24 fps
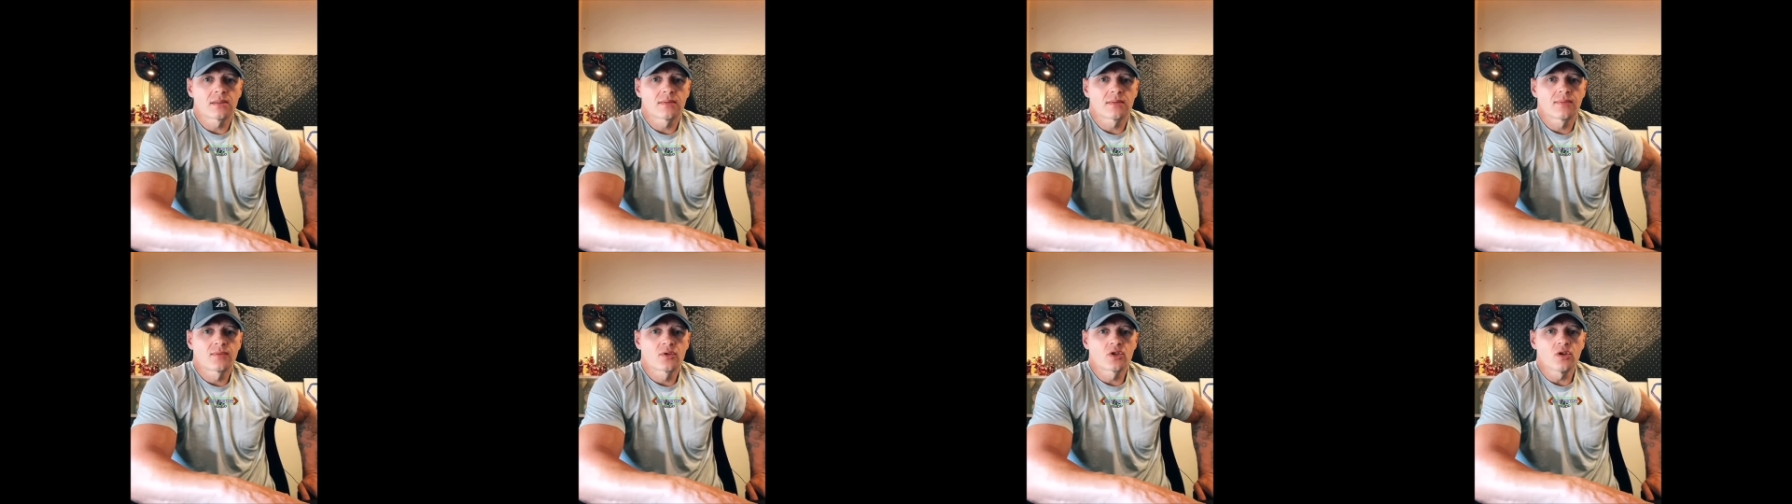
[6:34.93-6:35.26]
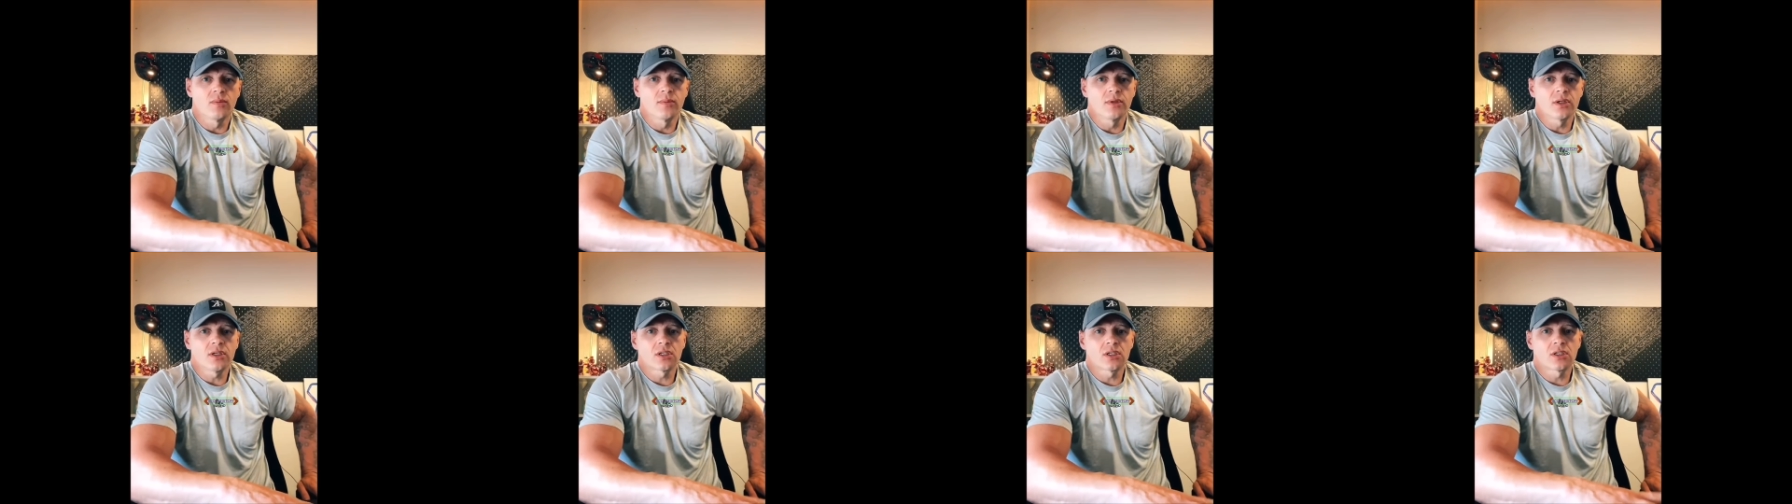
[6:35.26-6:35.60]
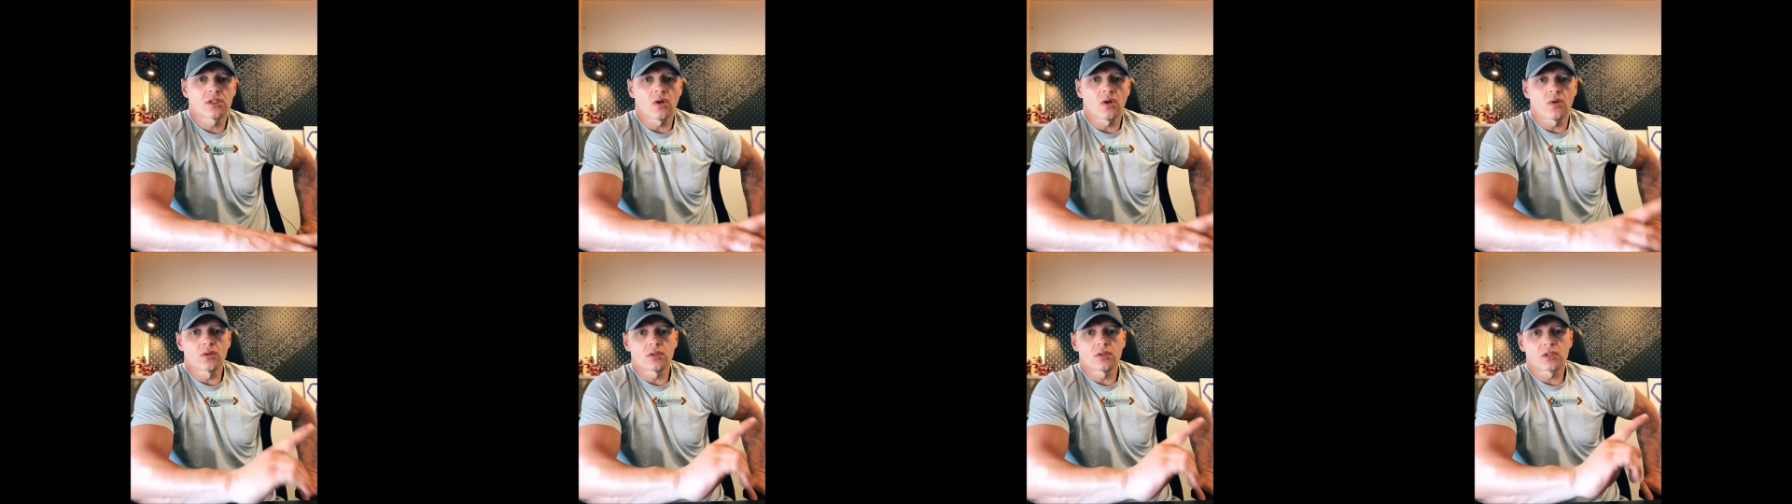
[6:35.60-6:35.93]
Some of the
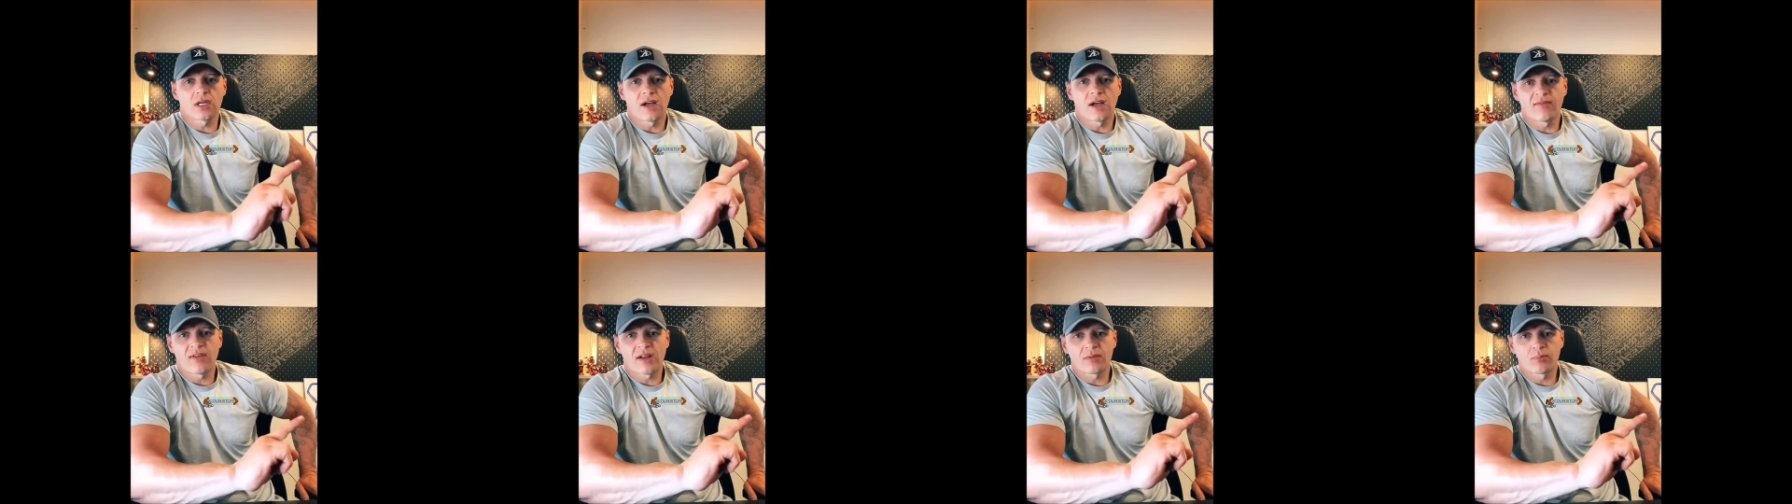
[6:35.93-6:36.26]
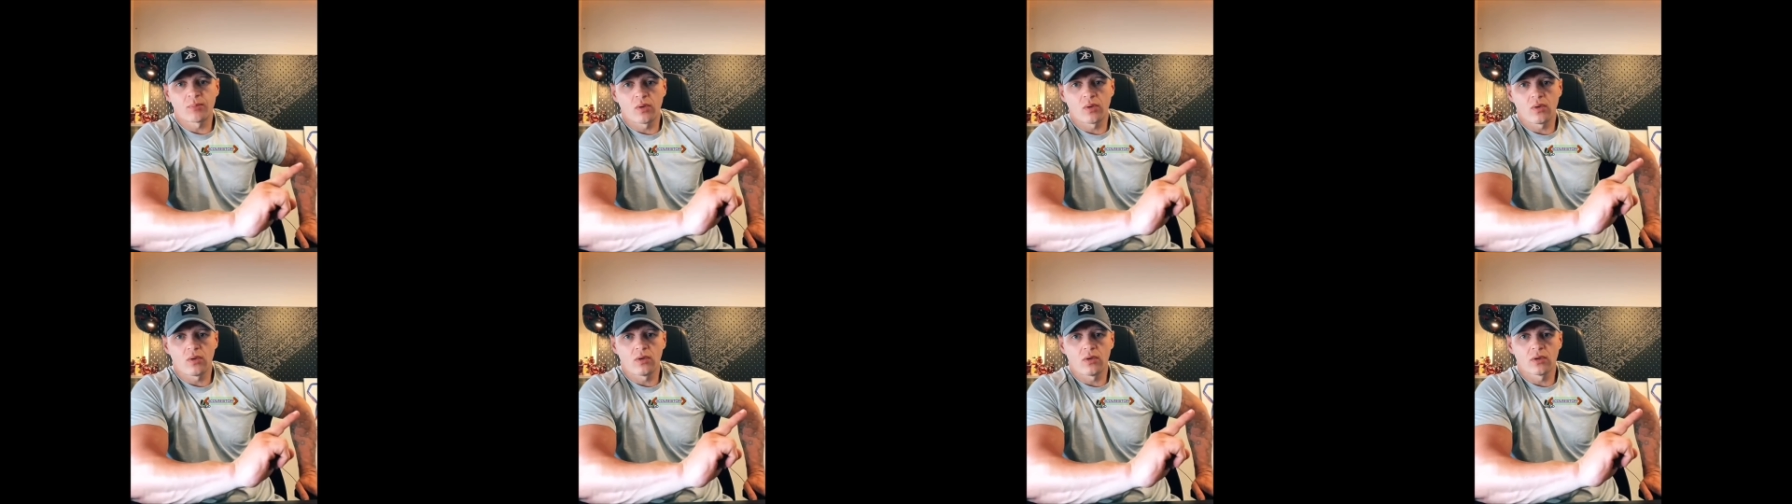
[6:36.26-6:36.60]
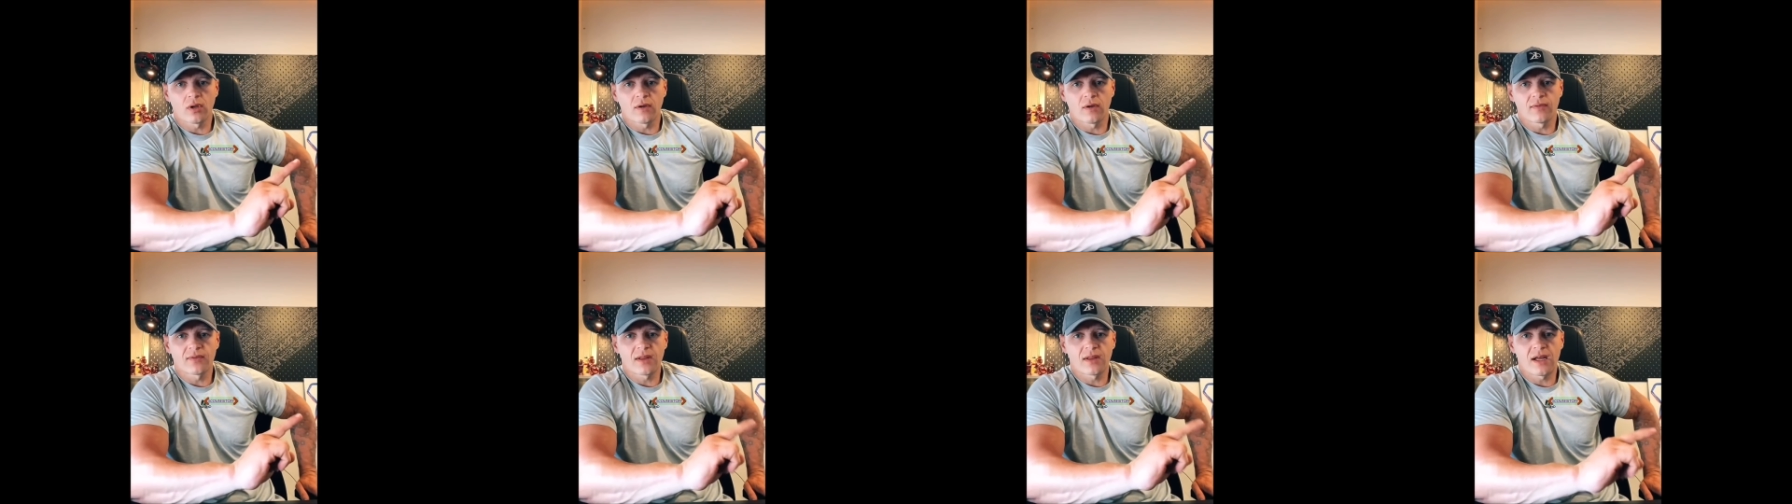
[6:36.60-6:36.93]
stunts I've had
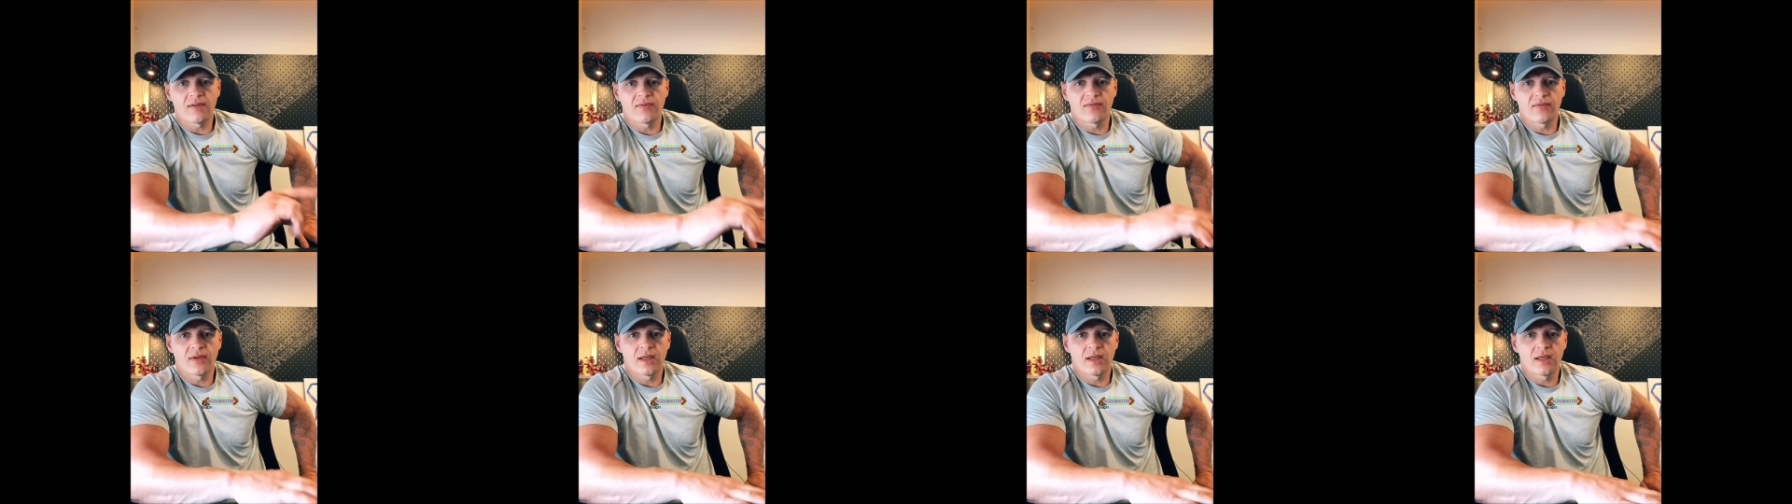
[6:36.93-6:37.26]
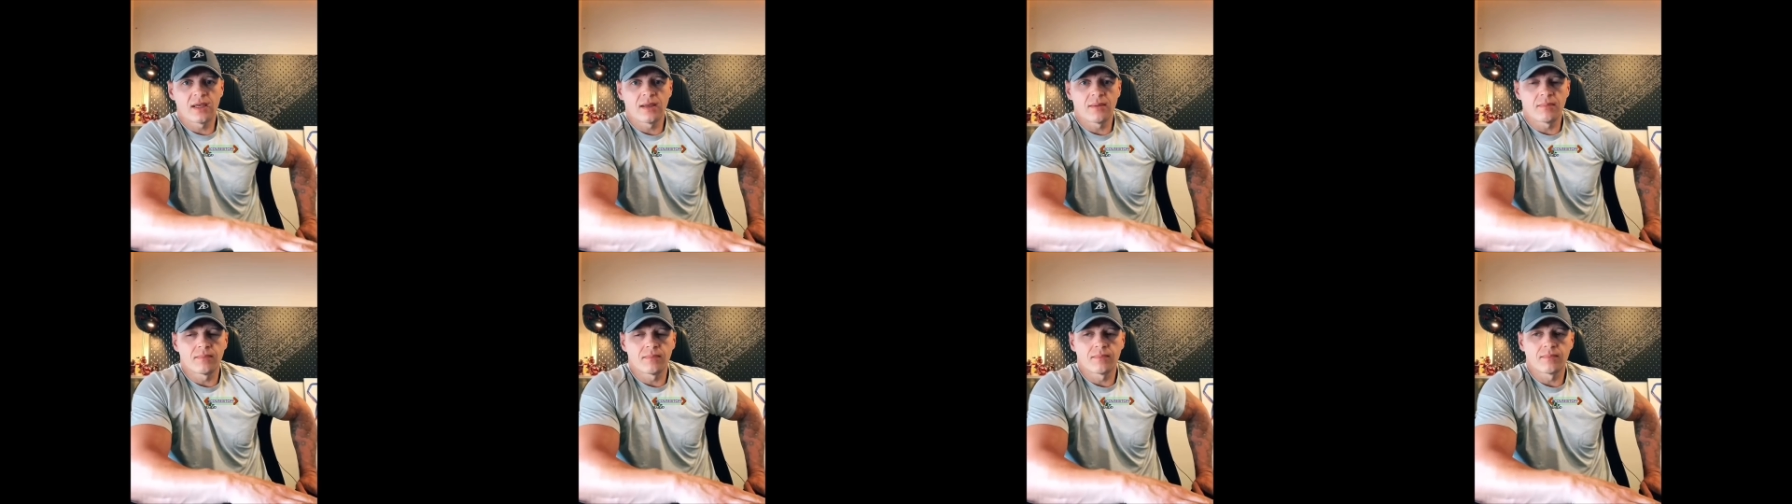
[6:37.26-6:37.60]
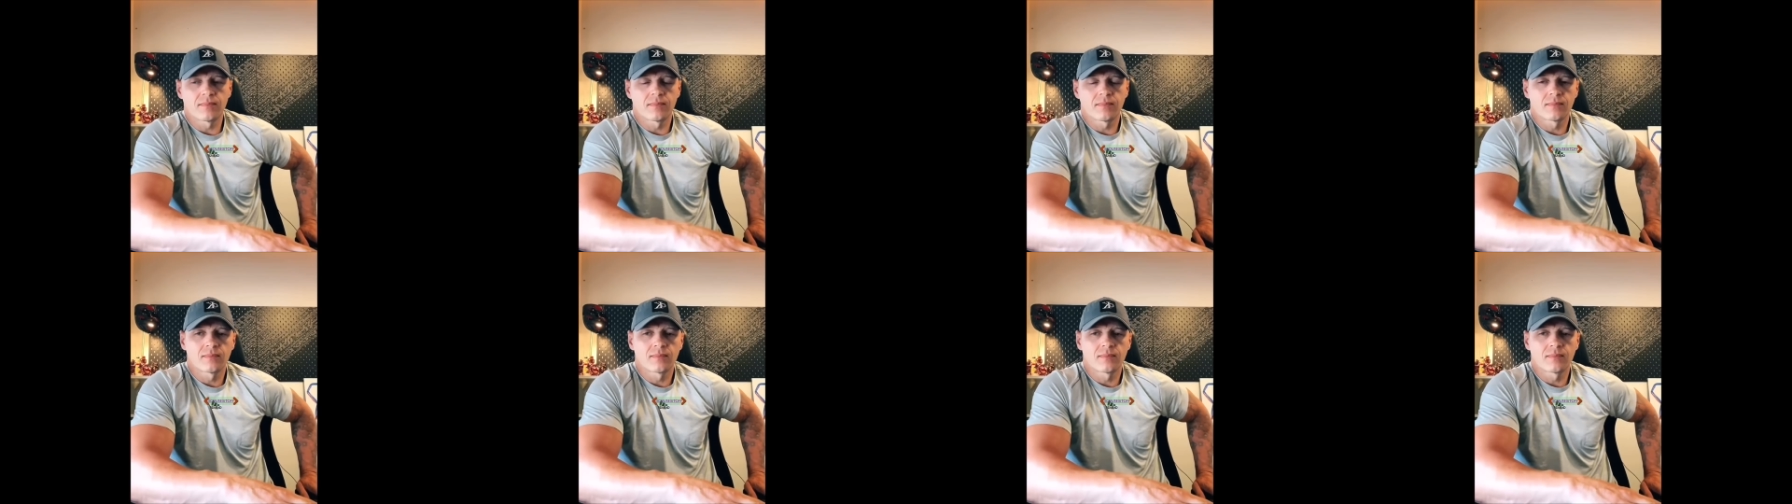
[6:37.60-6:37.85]
pulled off that firm,